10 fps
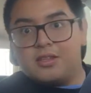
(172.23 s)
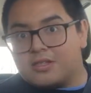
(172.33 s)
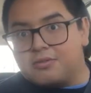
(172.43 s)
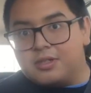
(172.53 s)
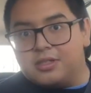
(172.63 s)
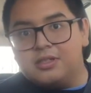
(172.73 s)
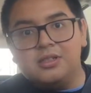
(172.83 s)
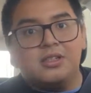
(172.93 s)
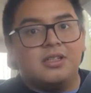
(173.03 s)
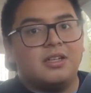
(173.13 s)
this one.
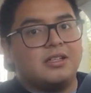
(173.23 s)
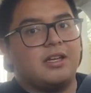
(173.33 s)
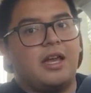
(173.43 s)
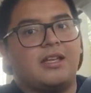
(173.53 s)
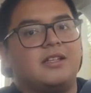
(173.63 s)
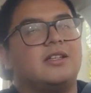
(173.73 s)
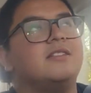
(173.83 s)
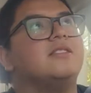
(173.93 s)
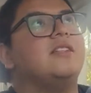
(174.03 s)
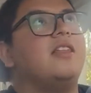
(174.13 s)
I, I
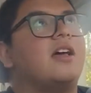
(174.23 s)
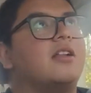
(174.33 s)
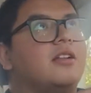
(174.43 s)
can see that